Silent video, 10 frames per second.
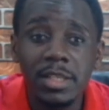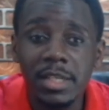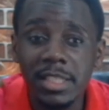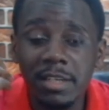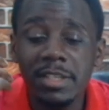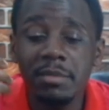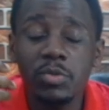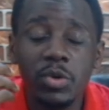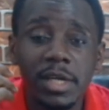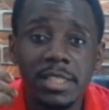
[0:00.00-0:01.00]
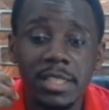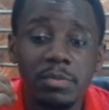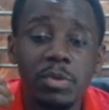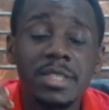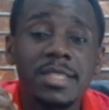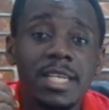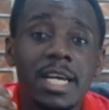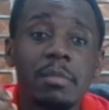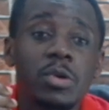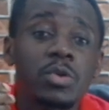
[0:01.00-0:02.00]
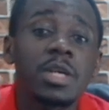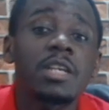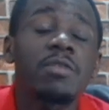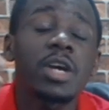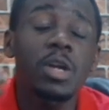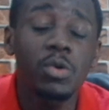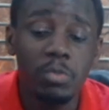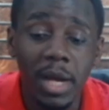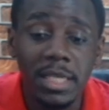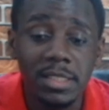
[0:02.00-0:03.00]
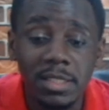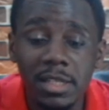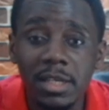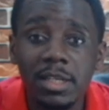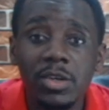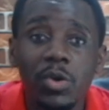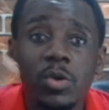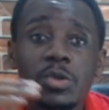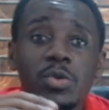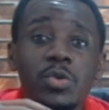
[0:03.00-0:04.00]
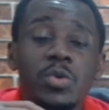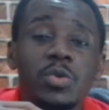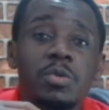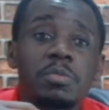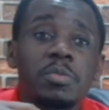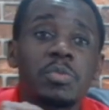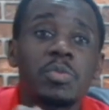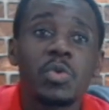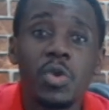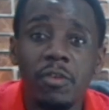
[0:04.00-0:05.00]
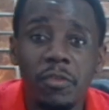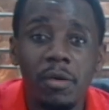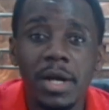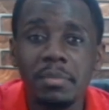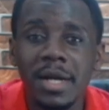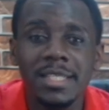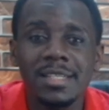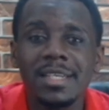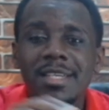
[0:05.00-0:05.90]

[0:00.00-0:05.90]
Each and every time Bruno gets that ball, he's thinking about going in for Hollywood pass or to go forward. But